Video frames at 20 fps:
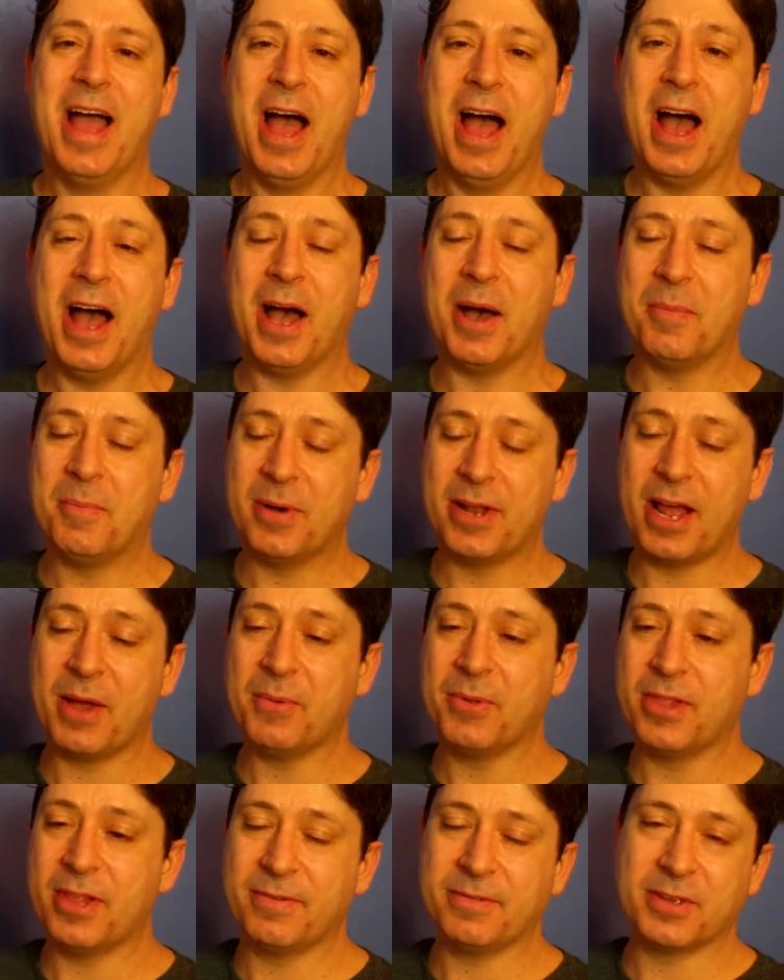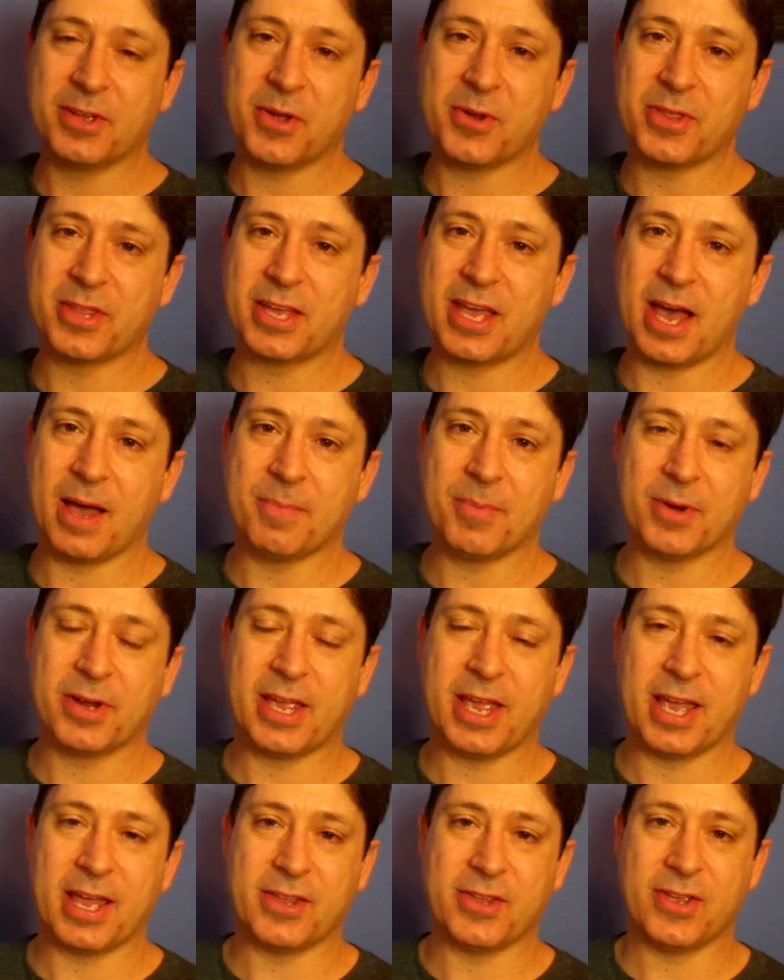But I would love to go to the Copper
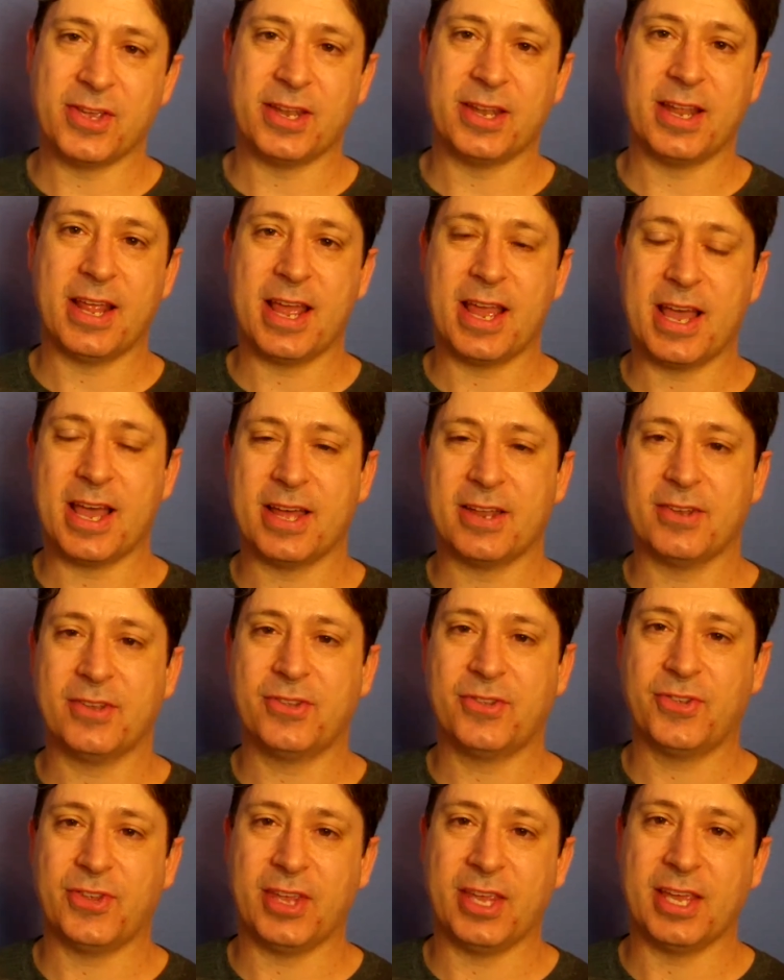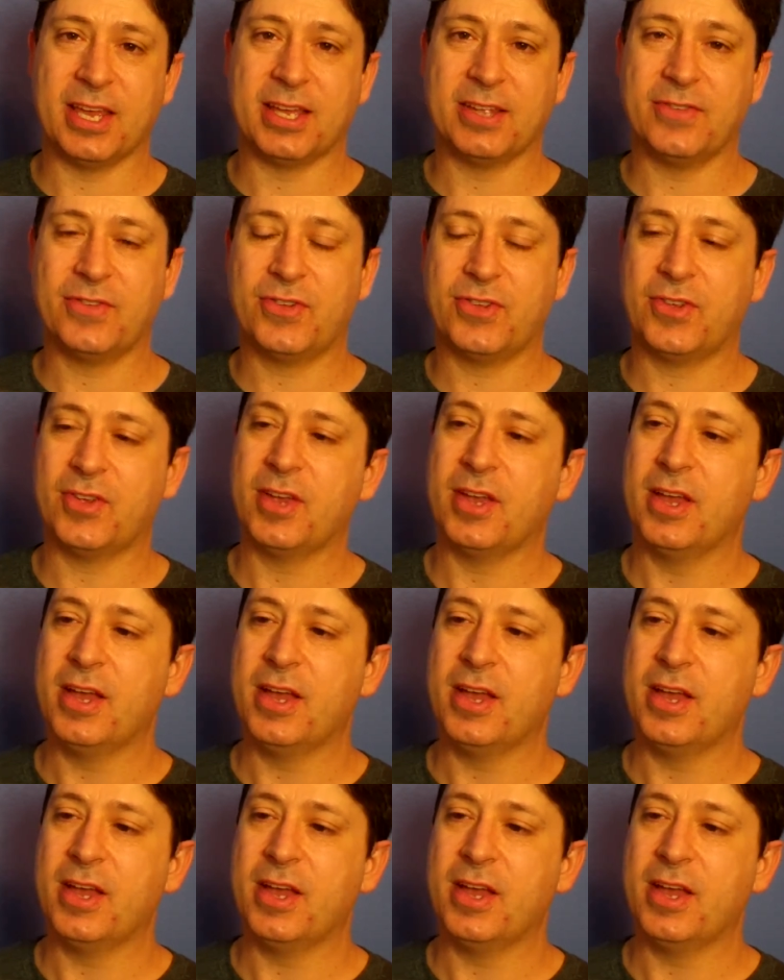Canyon and see it,